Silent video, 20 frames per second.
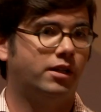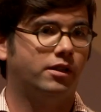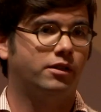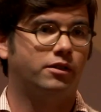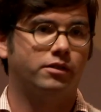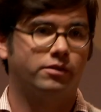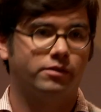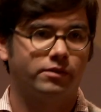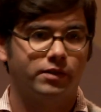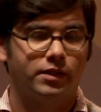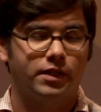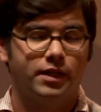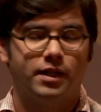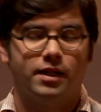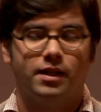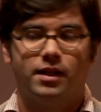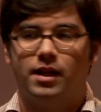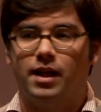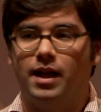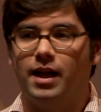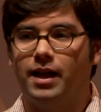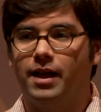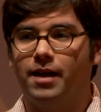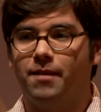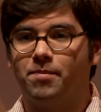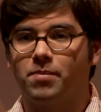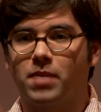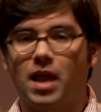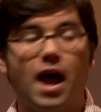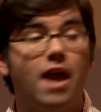to tell you.
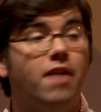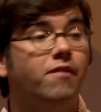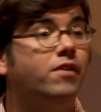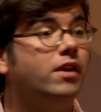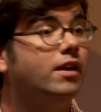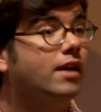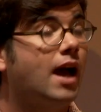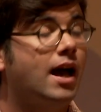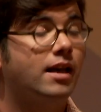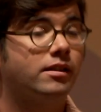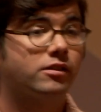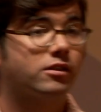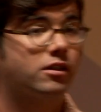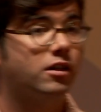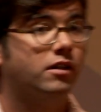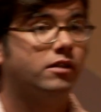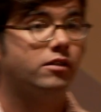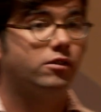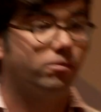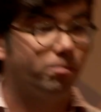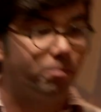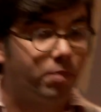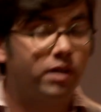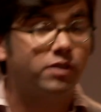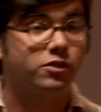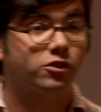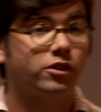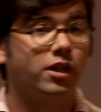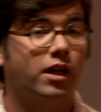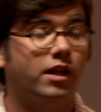I've been asked
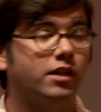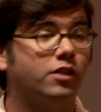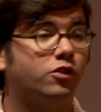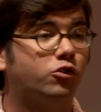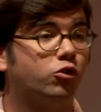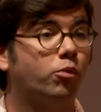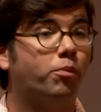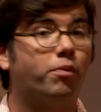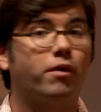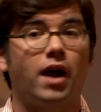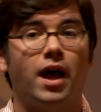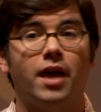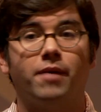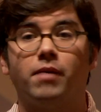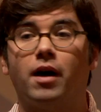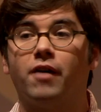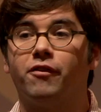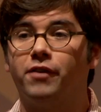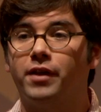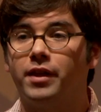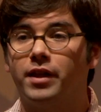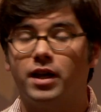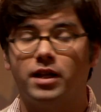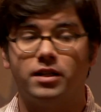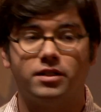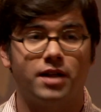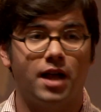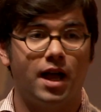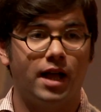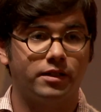personally to bribe a
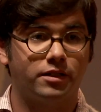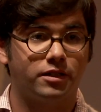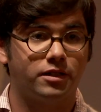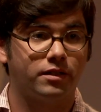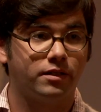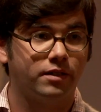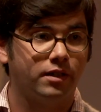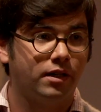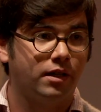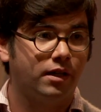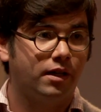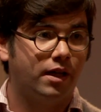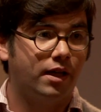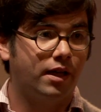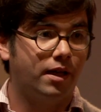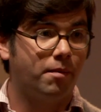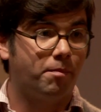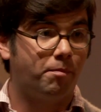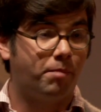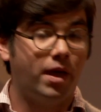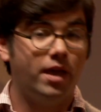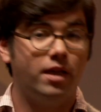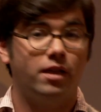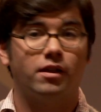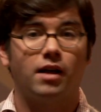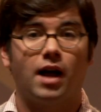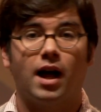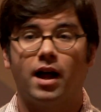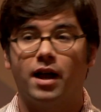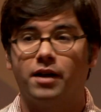federal judge
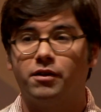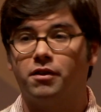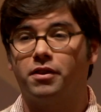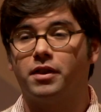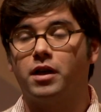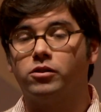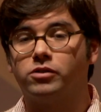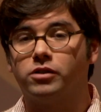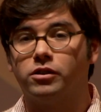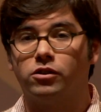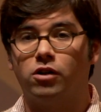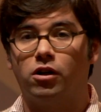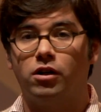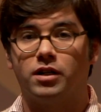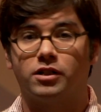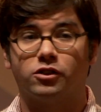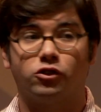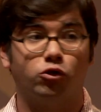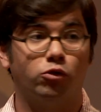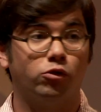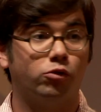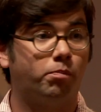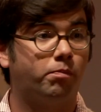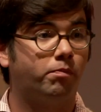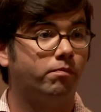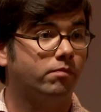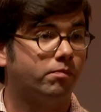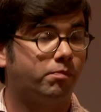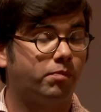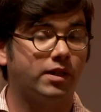paying $100,000
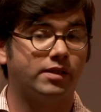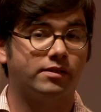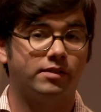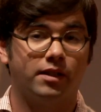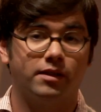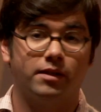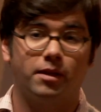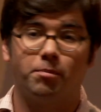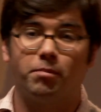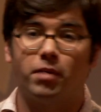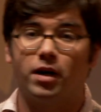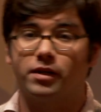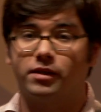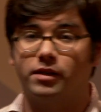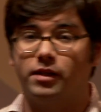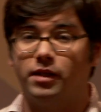to present the